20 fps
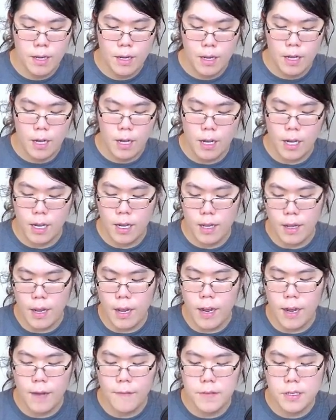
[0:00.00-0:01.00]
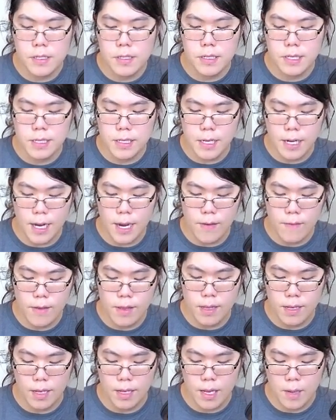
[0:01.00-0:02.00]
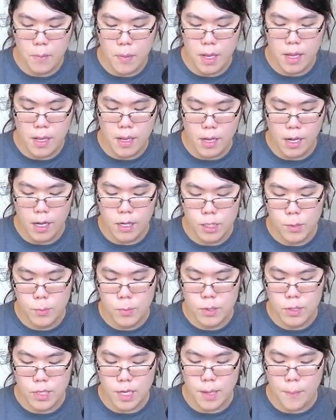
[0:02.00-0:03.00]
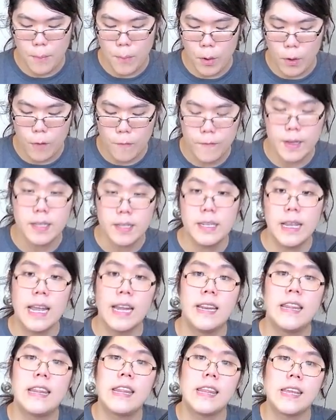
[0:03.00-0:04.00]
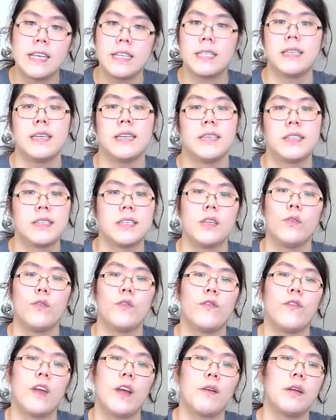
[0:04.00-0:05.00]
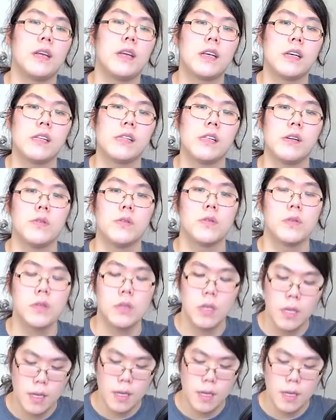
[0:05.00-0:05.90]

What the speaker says: obviously not everything can be 100% perfect, and this is still very close.